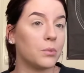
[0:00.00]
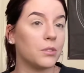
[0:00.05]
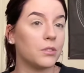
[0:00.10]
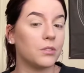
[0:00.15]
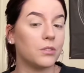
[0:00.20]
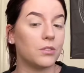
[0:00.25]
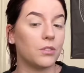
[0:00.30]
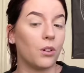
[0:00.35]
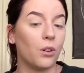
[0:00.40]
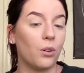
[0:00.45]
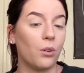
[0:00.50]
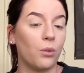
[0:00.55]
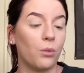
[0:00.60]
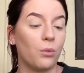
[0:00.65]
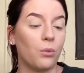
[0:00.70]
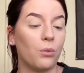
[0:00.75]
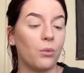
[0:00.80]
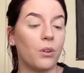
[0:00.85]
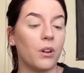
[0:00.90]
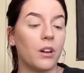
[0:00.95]
So
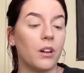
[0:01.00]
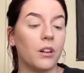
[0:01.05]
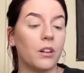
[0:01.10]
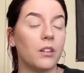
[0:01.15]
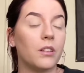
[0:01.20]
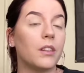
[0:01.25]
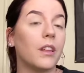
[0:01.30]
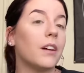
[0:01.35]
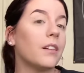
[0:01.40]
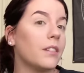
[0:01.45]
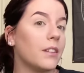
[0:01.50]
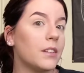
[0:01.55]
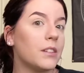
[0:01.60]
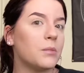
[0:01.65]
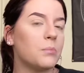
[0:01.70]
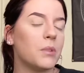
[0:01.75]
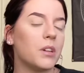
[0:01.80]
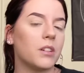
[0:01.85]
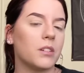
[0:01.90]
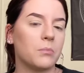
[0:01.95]
uh, that leads
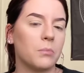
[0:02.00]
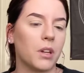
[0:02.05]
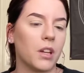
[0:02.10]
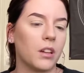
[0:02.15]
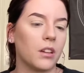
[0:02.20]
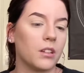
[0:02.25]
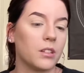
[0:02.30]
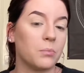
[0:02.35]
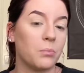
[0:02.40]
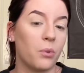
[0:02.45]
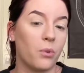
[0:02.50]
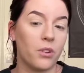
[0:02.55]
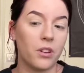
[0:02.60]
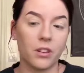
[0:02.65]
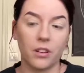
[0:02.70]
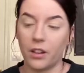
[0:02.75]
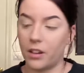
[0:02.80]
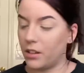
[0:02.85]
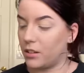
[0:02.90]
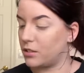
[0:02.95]
me into my next point.
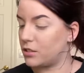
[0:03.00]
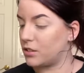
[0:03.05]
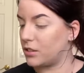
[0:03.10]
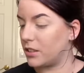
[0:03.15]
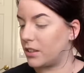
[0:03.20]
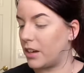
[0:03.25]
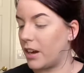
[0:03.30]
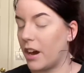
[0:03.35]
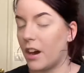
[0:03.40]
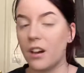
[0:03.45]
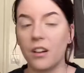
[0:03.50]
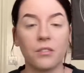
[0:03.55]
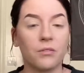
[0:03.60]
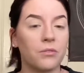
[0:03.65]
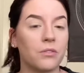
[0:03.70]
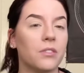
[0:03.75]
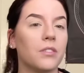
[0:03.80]
I actually have